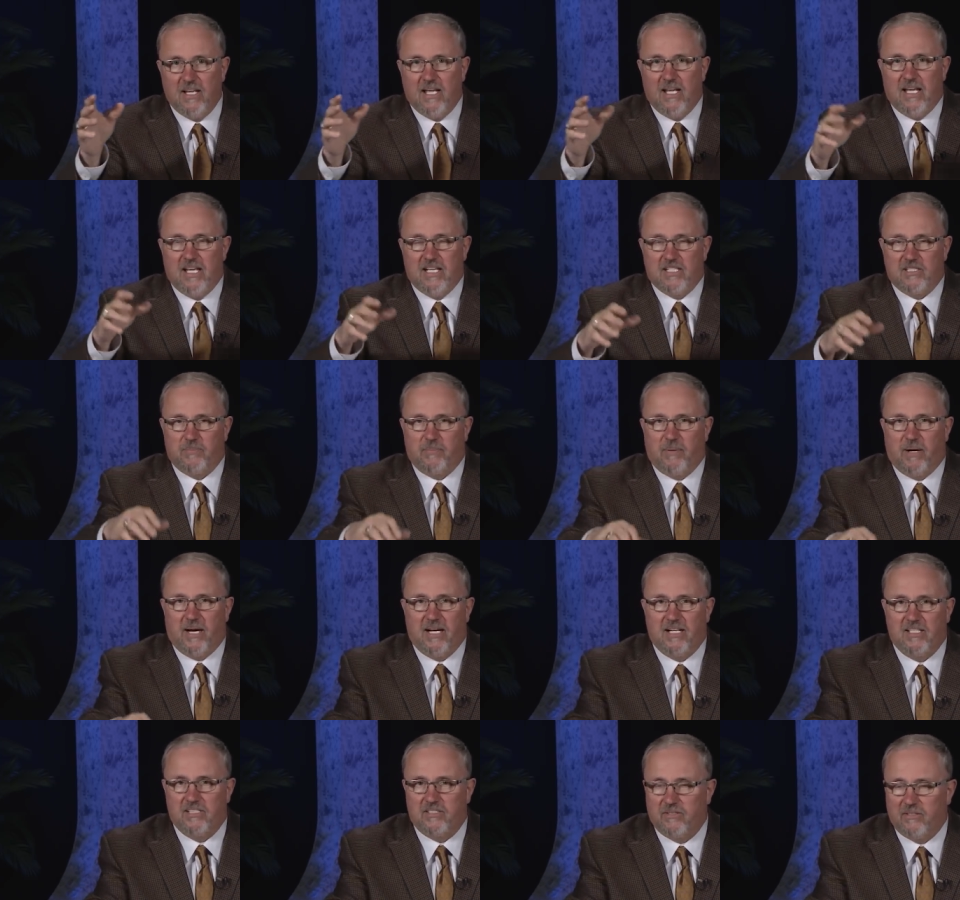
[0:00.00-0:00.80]
His
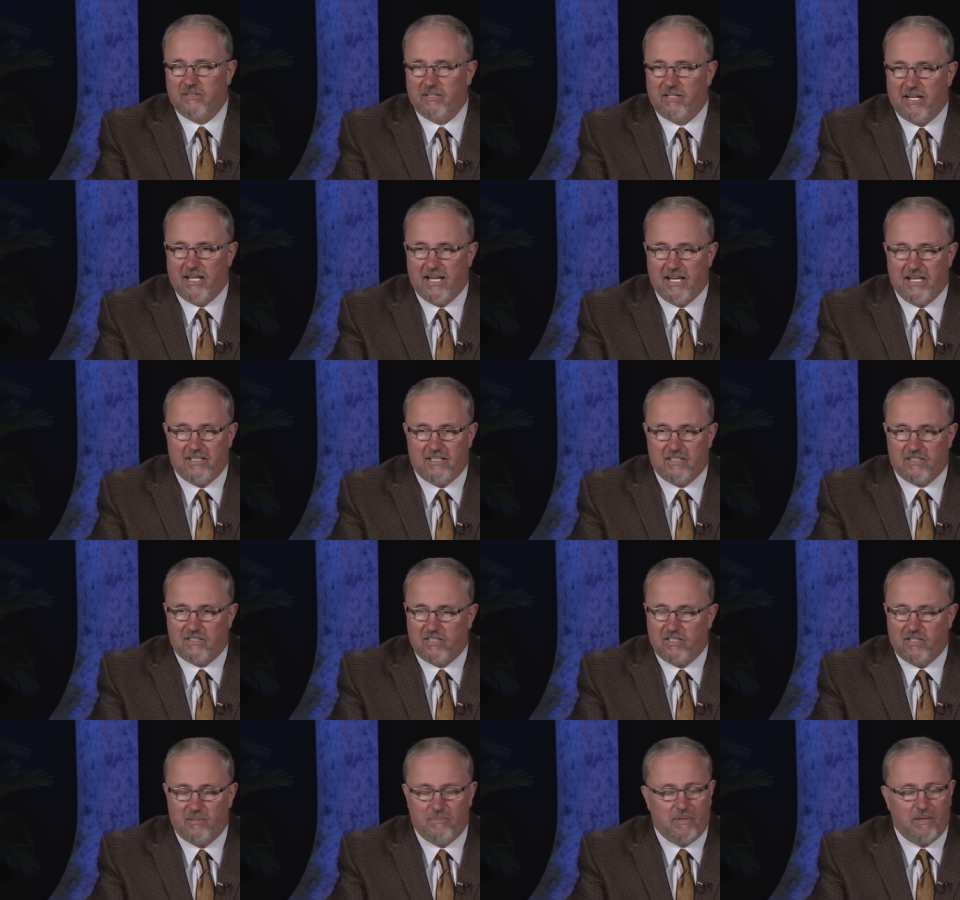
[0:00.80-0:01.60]
body's going to lay in the
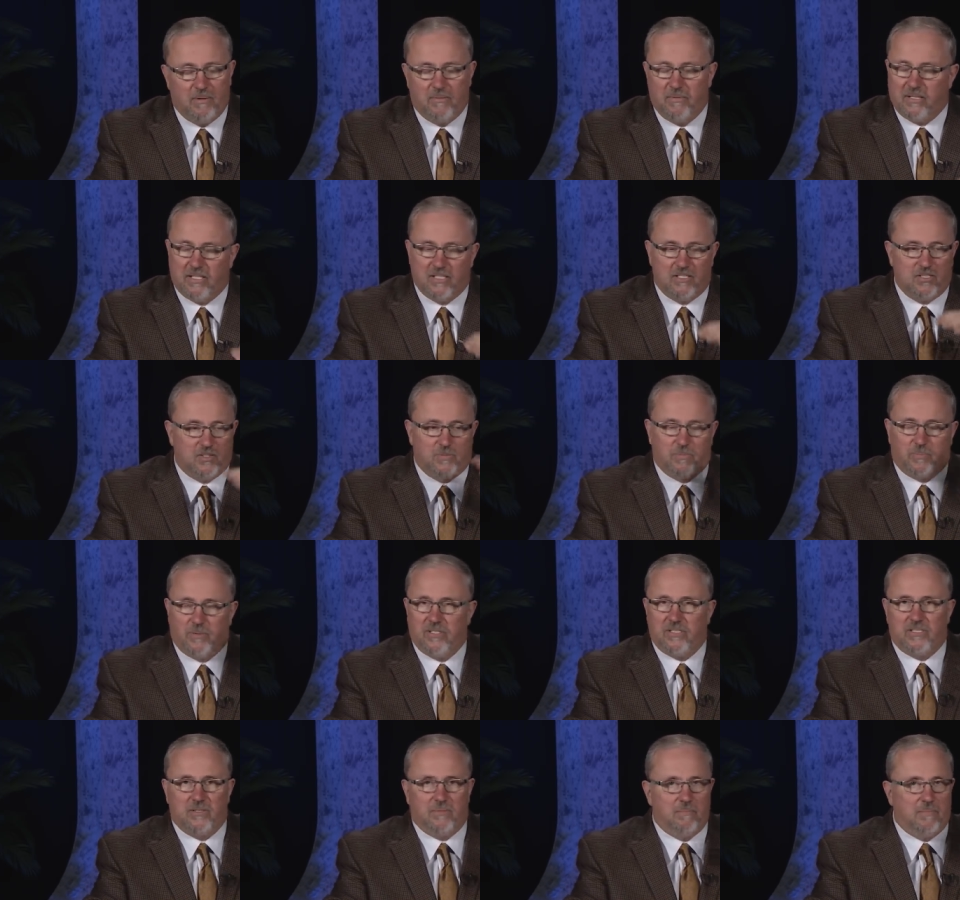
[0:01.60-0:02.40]
tomb. Man, we could just
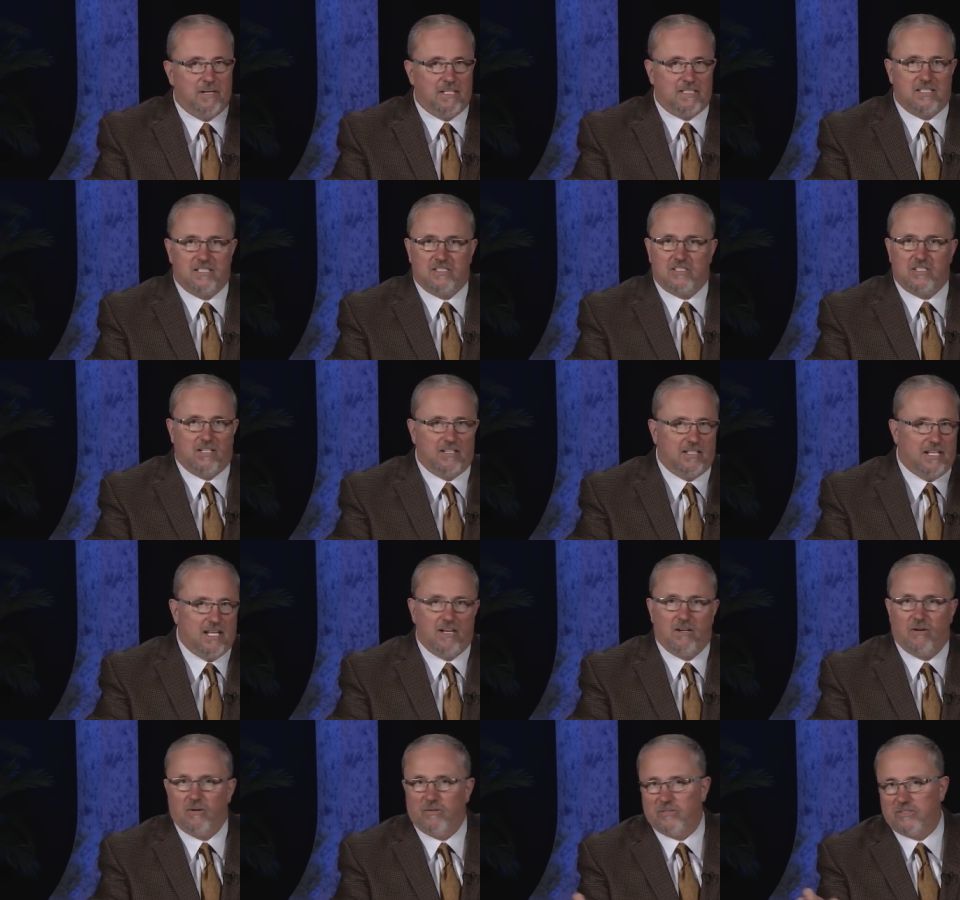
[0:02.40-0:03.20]
preach a message on
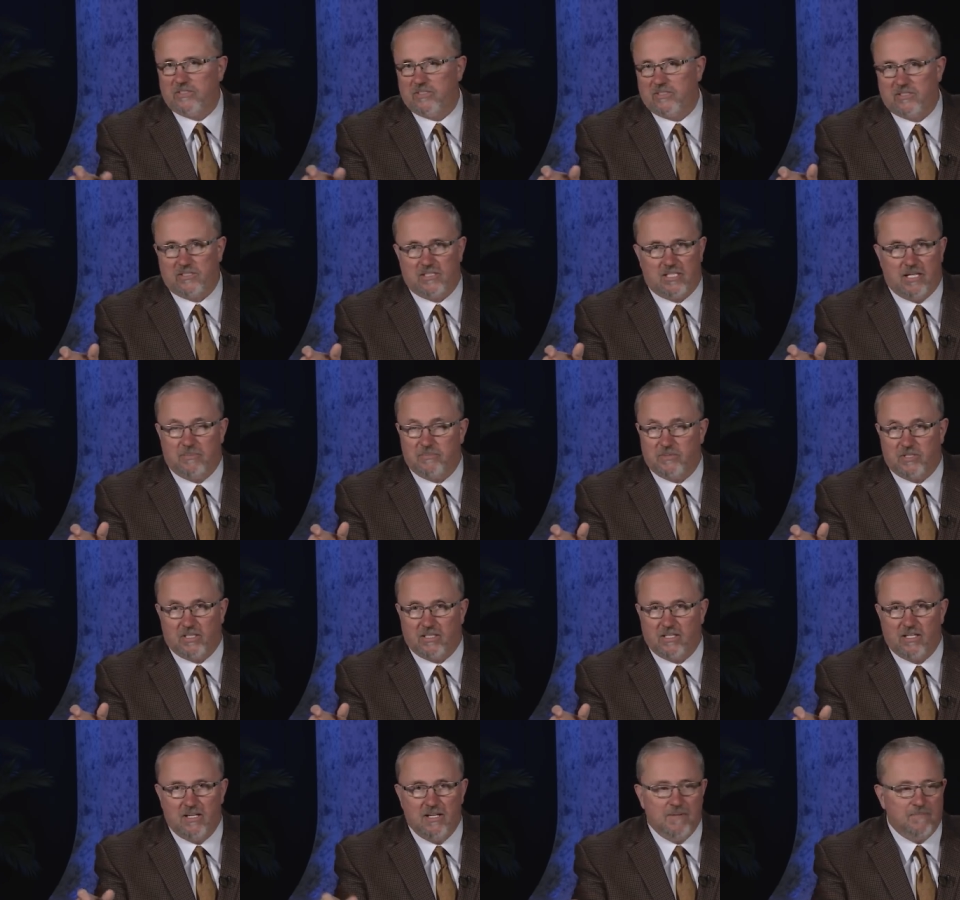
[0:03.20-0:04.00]
that whole
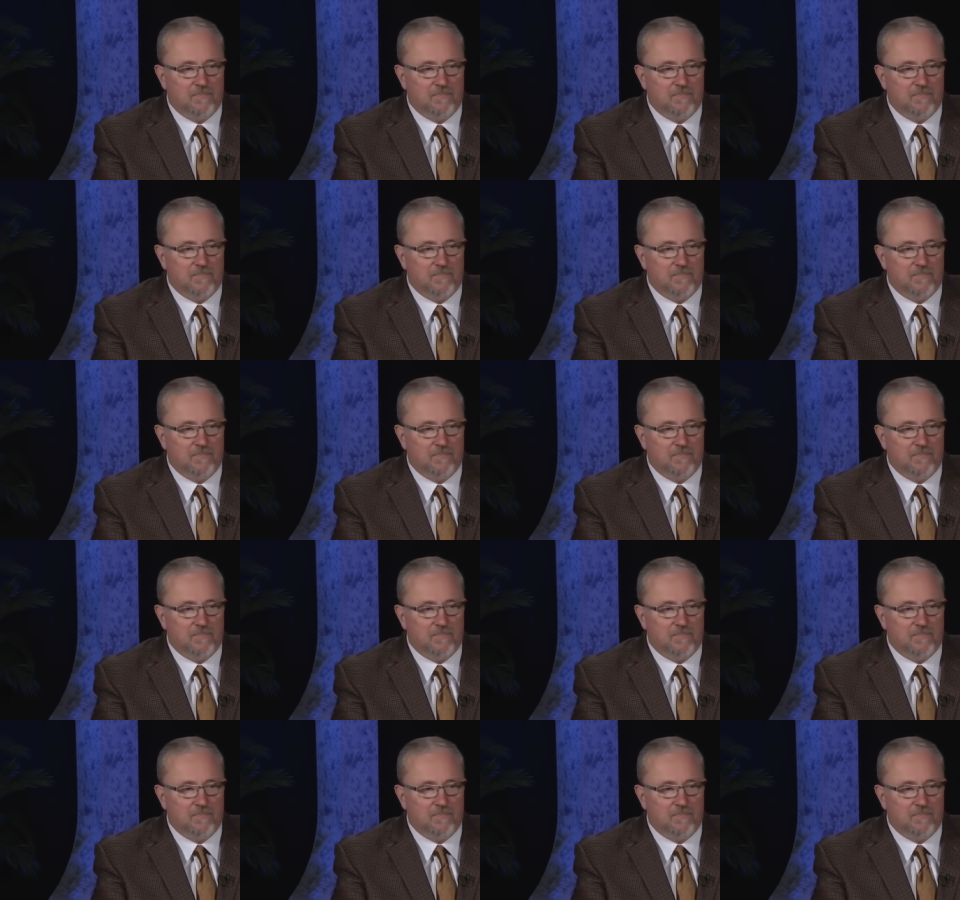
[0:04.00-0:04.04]
subject.